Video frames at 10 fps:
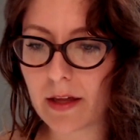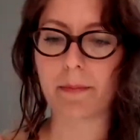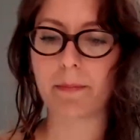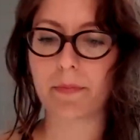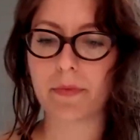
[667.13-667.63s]

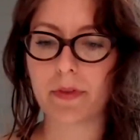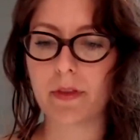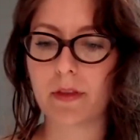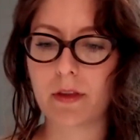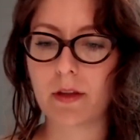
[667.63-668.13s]
Okay.
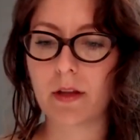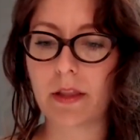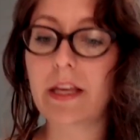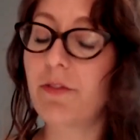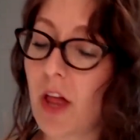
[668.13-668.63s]

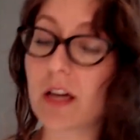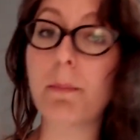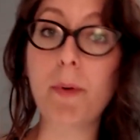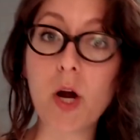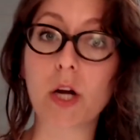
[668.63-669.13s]
Like a flock of
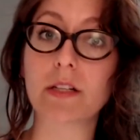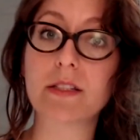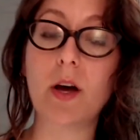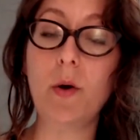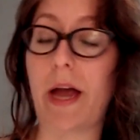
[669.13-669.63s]
birds.
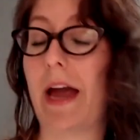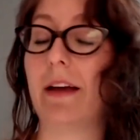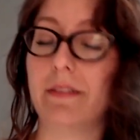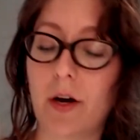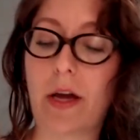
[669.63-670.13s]

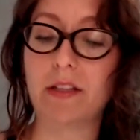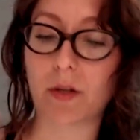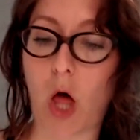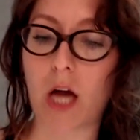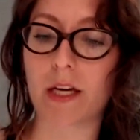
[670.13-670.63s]
Okay. Okay. So
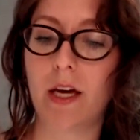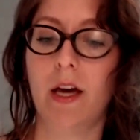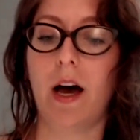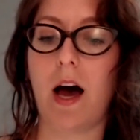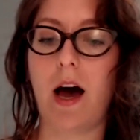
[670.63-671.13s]
flock.
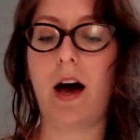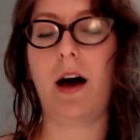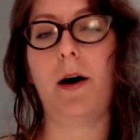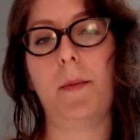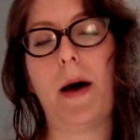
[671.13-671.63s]

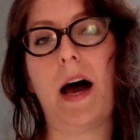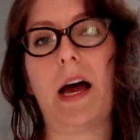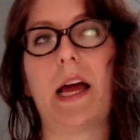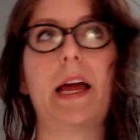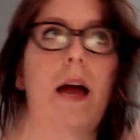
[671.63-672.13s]

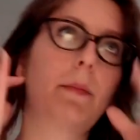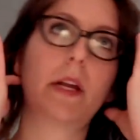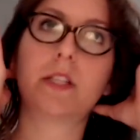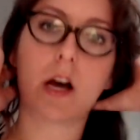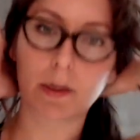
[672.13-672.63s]
I'm going
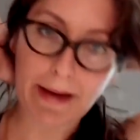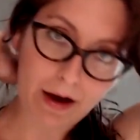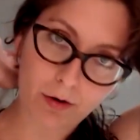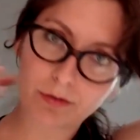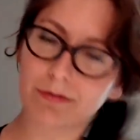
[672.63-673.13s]
to talk
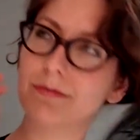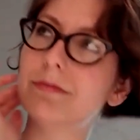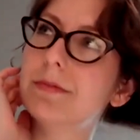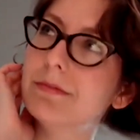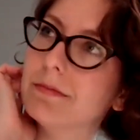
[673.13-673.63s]
about
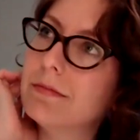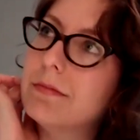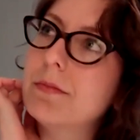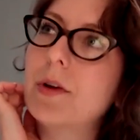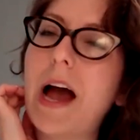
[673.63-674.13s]

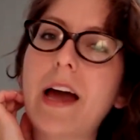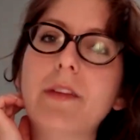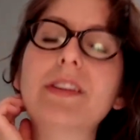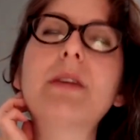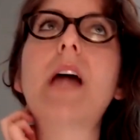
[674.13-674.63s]
kind of, because
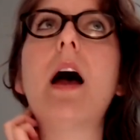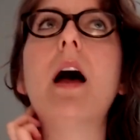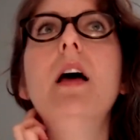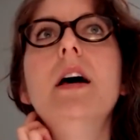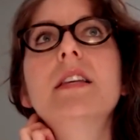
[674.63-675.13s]

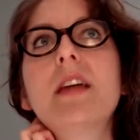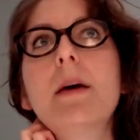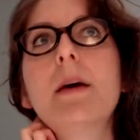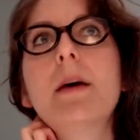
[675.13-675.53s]
some people